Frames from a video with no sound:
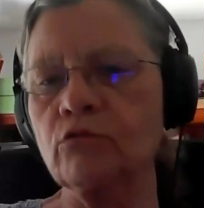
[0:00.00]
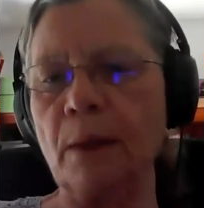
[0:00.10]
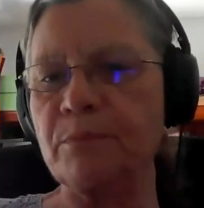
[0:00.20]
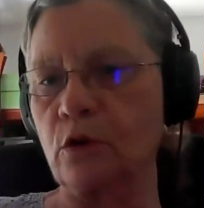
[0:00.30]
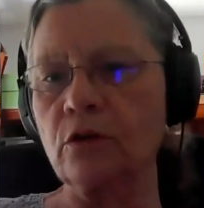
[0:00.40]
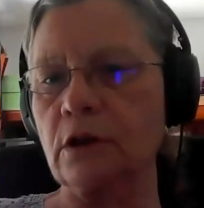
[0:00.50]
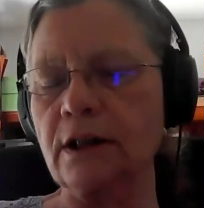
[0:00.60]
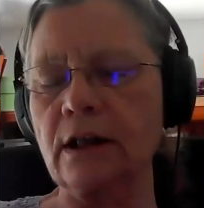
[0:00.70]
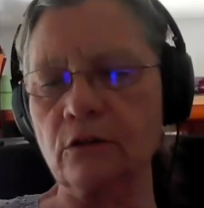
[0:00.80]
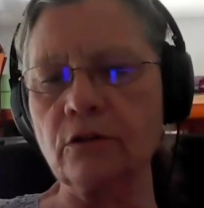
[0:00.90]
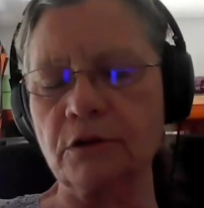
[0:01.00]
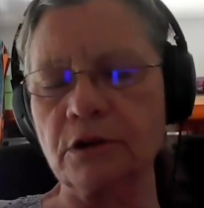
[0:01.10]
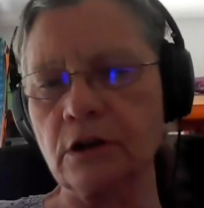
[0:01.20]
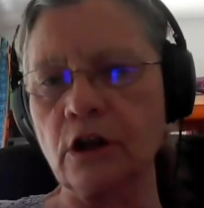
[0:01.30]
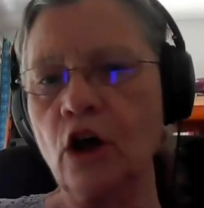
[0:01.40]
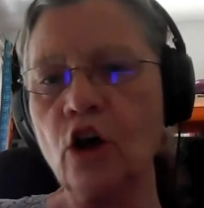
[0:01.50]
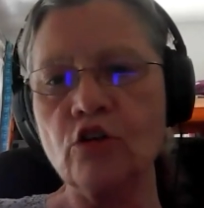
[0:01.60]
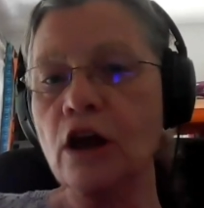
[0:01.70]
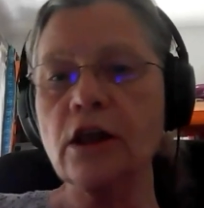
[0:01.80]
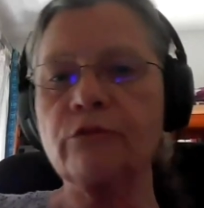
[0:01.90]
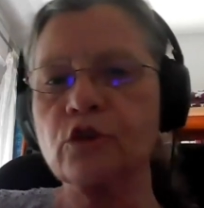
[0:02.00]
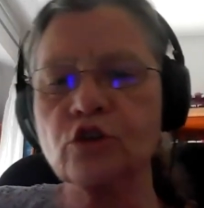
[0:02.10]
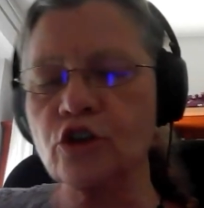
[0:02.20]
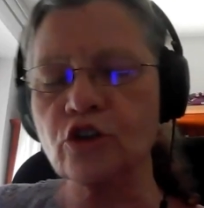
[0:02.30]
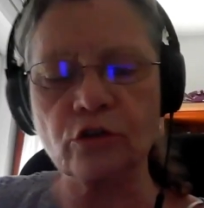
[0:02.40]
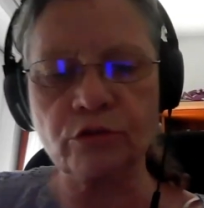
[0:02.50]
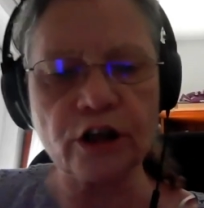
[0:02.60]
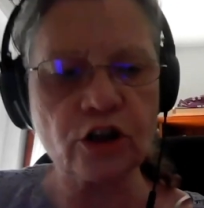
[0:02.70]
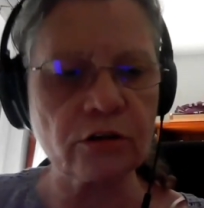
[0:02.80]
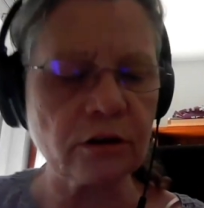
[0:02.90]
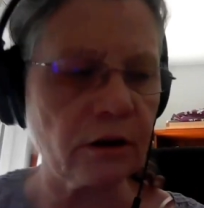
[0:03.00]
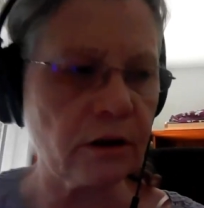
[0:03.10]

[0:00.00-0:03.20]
absolutely, I agree. Yeah. No, that was just a question.